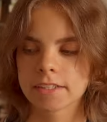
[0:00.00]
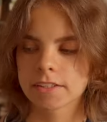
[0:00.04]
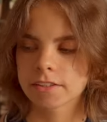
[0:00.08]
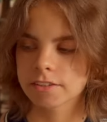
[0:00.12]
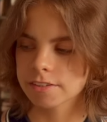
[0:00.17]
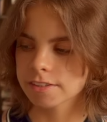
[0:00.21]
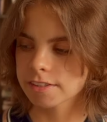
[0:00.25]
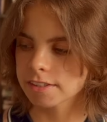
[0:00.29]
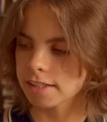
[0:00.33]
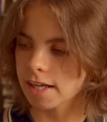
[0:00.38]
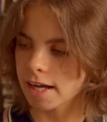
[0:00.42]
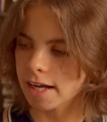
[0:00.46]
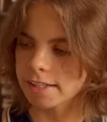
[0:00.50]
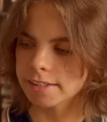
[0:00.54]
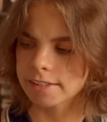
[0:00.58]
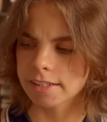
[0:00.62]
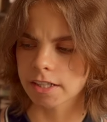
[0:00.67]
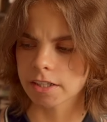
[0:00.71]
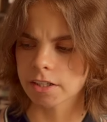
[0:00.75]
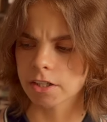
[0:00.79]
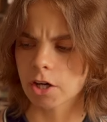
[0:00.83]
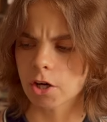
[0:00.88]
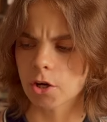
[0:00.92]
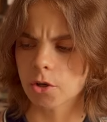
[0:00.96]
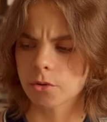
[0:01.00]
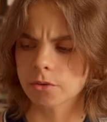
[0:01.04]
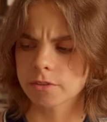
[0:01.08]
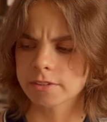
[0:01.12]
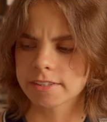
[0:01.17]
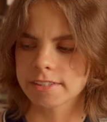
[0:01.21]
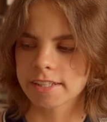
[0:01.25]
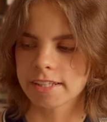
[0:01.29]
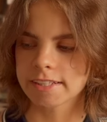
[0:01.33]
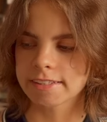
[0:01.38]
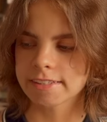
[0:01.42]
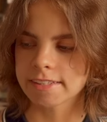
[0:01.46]
There's a line that
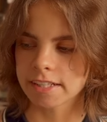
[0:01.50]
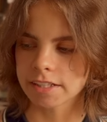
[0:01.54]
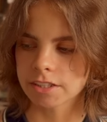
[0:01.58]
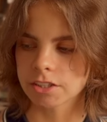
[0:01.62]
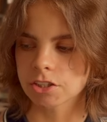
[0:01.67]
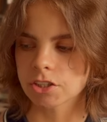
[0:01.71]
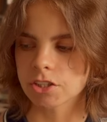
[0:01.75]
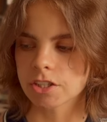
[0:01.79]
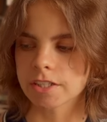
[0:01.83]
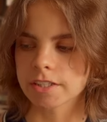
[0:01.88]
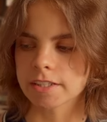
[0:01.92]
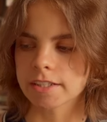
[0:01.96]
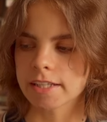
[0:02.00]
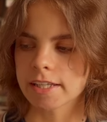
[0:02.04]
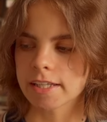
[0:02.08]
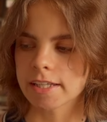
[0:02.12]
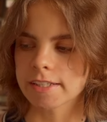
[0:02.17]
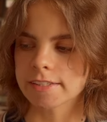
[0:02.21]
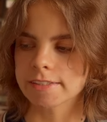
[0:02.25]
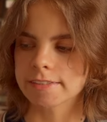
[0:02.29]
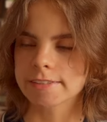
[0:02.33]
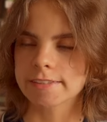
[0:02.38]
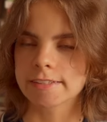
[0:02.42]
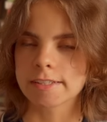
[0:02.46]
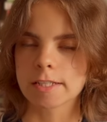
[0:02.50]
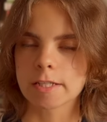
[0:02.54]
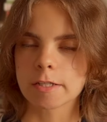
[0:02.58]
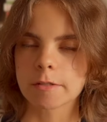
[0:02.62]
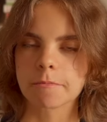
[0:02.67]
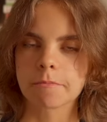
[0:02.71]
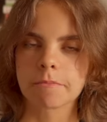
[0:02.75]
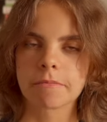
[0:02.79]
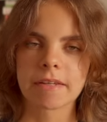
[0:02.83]
goes, attention is the